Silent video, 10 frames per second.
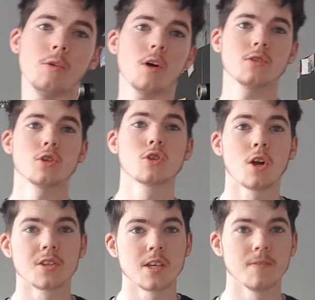not just
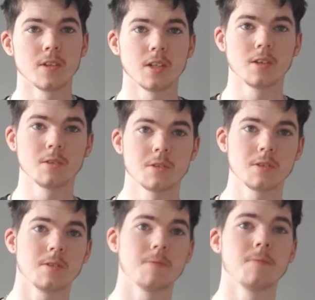content videos.
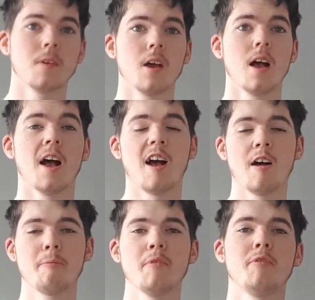
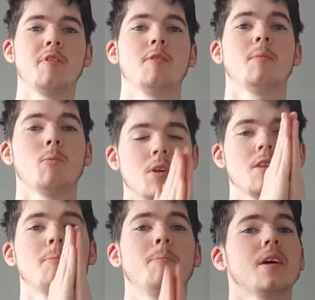I've been filming one of
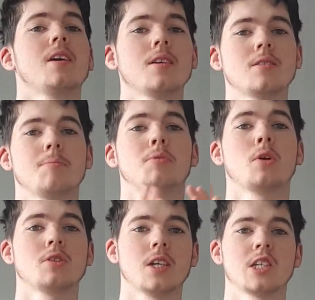the biggest
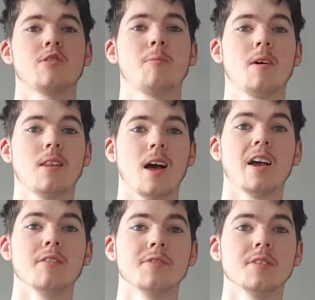projects of my
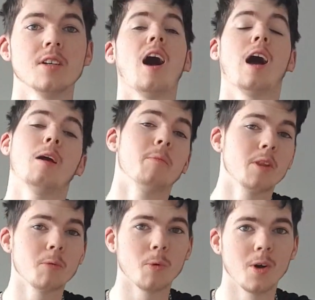life. I'm in
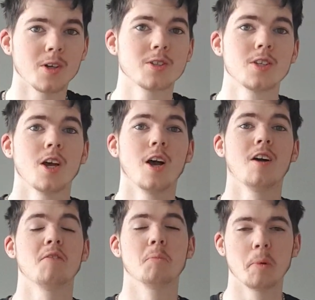the works of
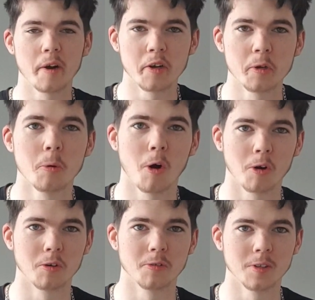a brand new
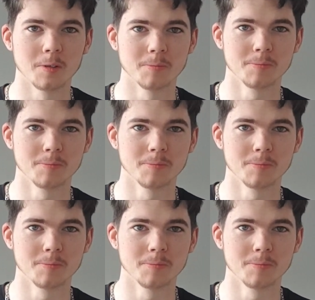horror film.